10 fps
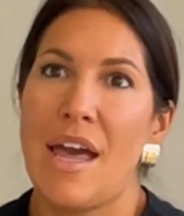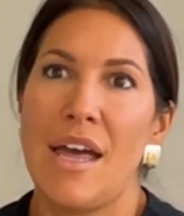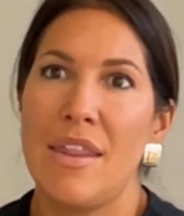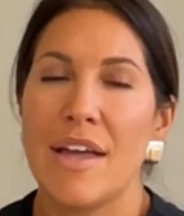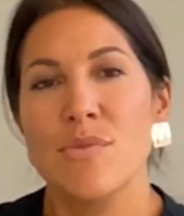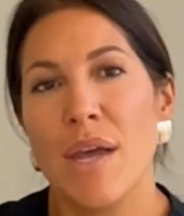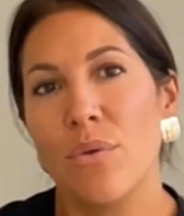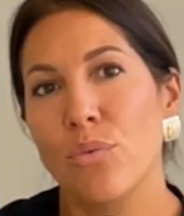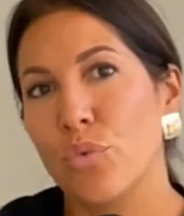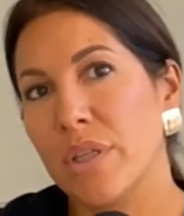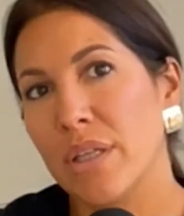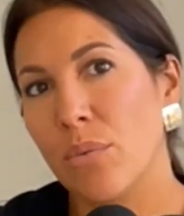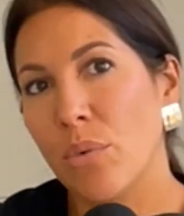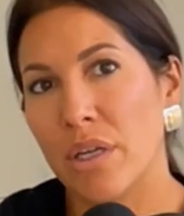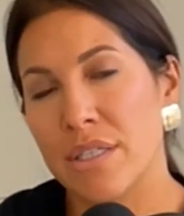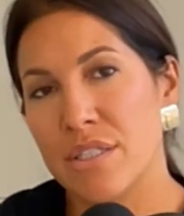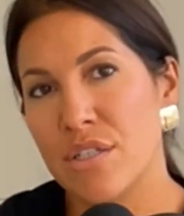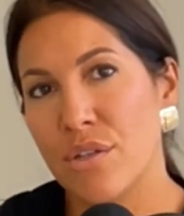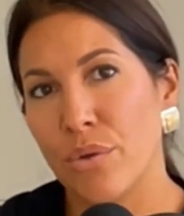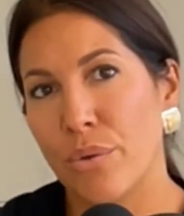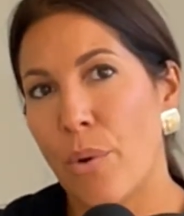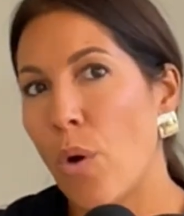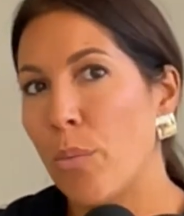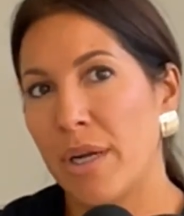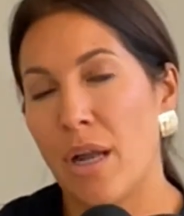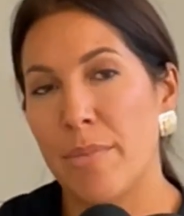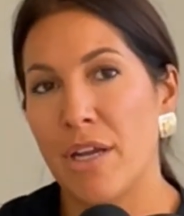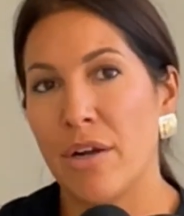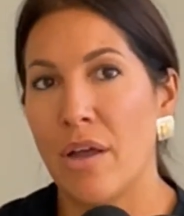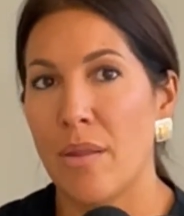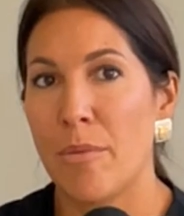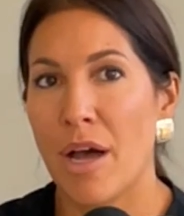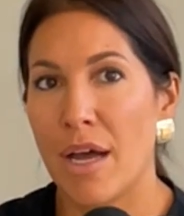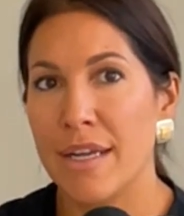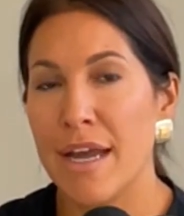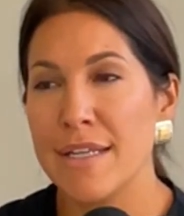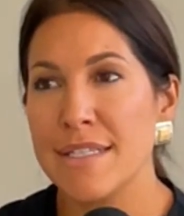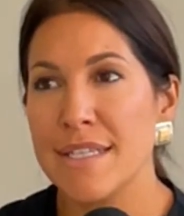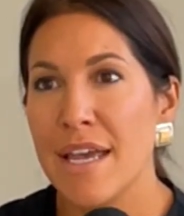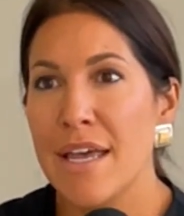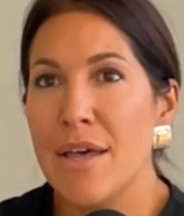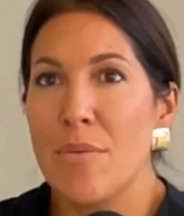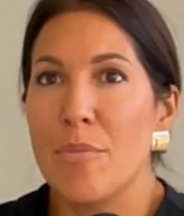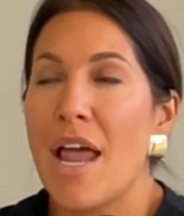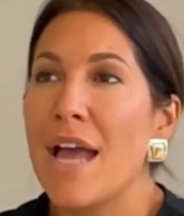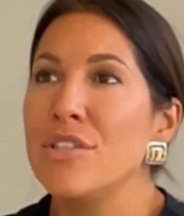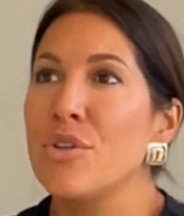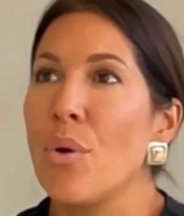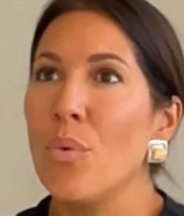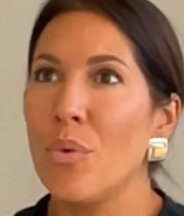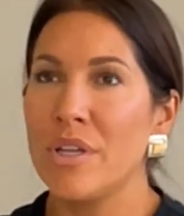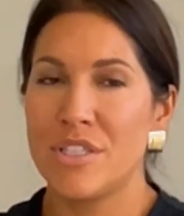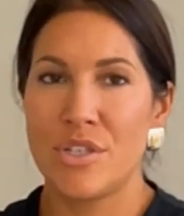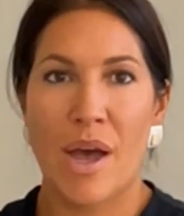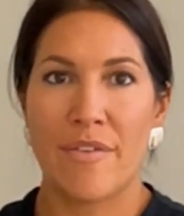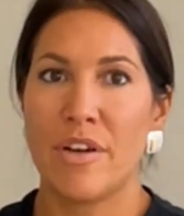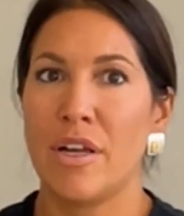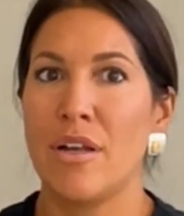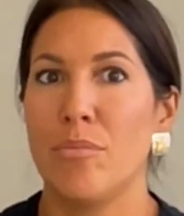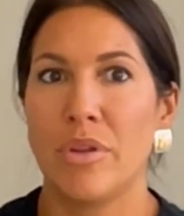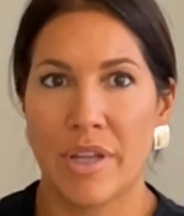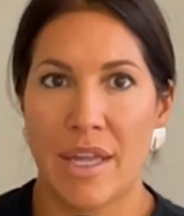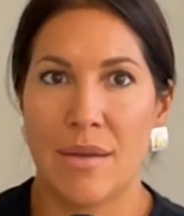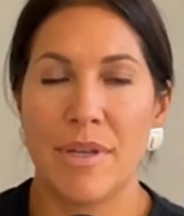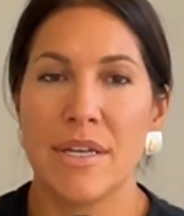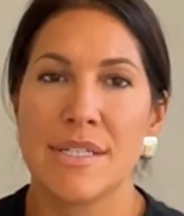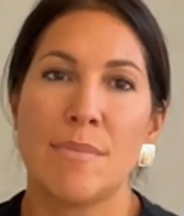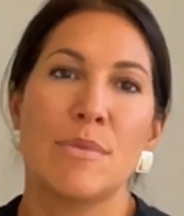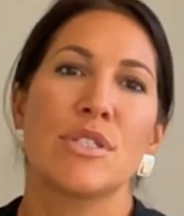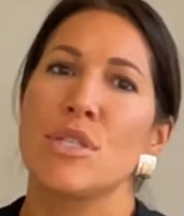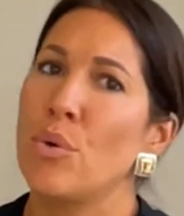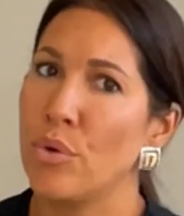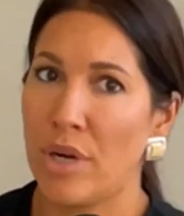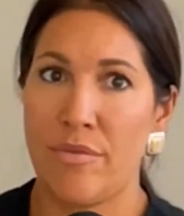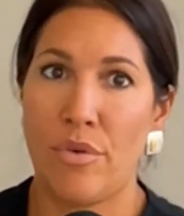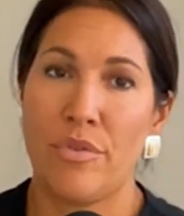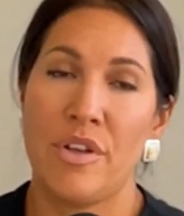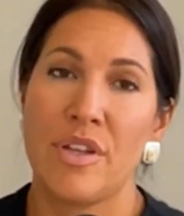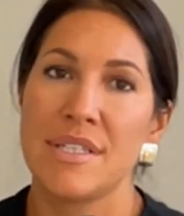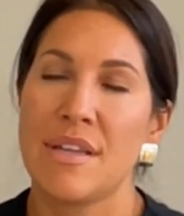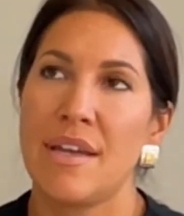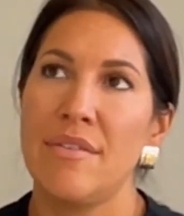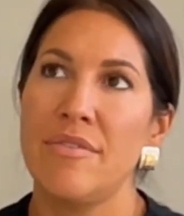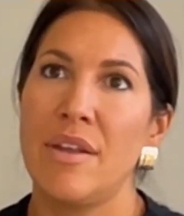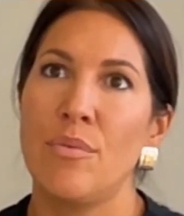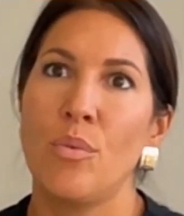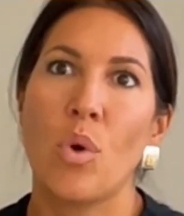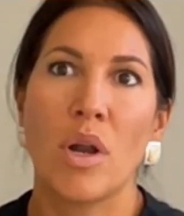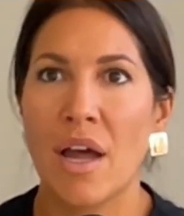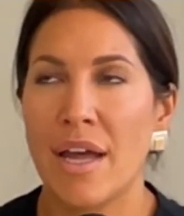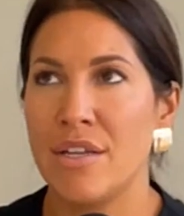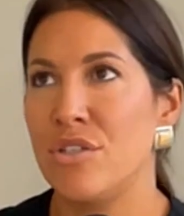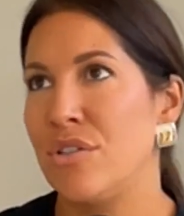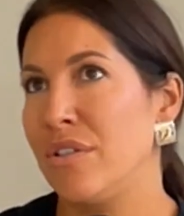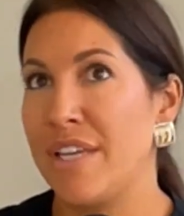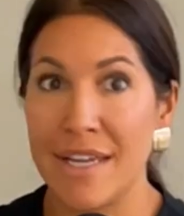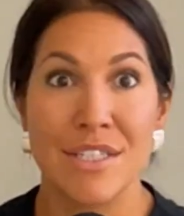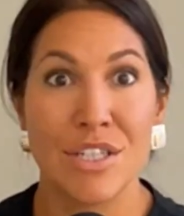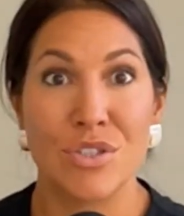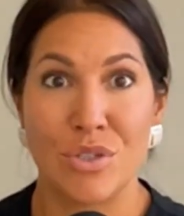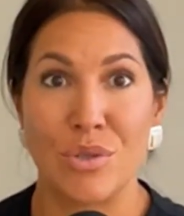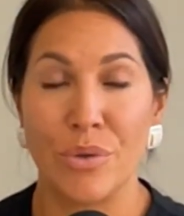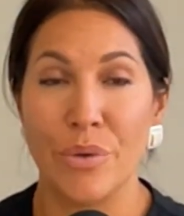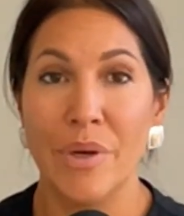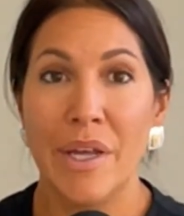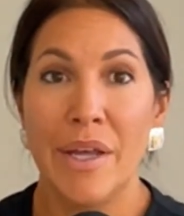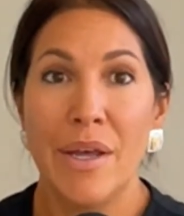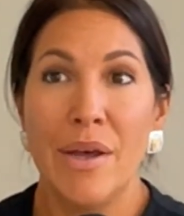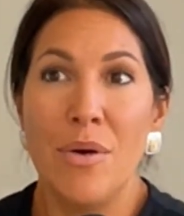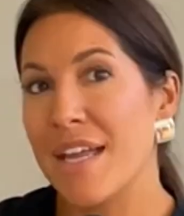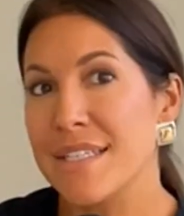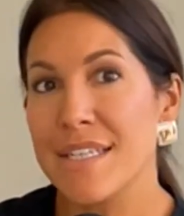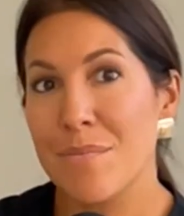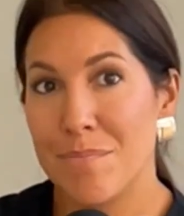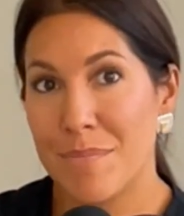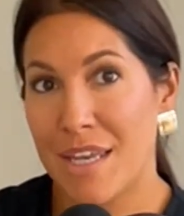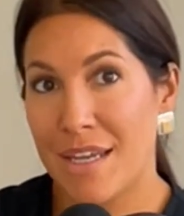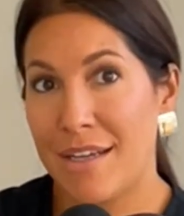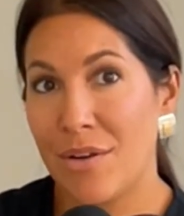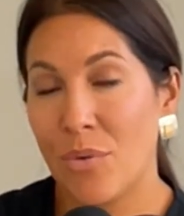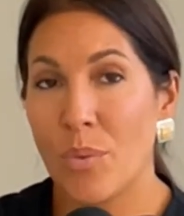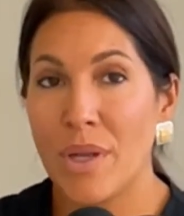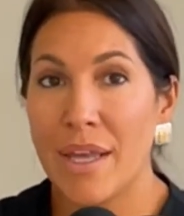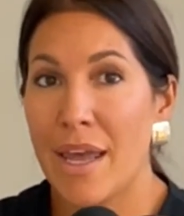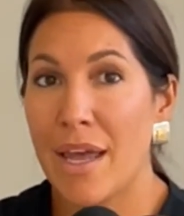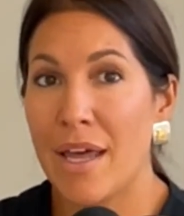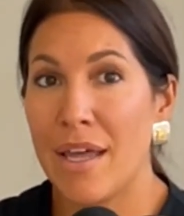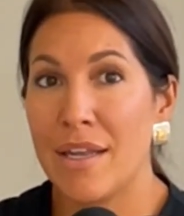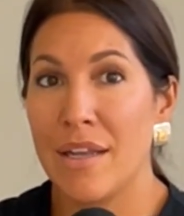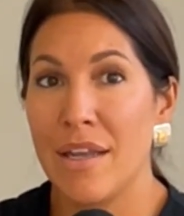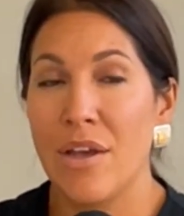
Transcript: And that's why I really wanted to open it up here on the podcast. But I don't want to ever complain because I'm so grateful for this life and what I get to do. That doesn't mean we can't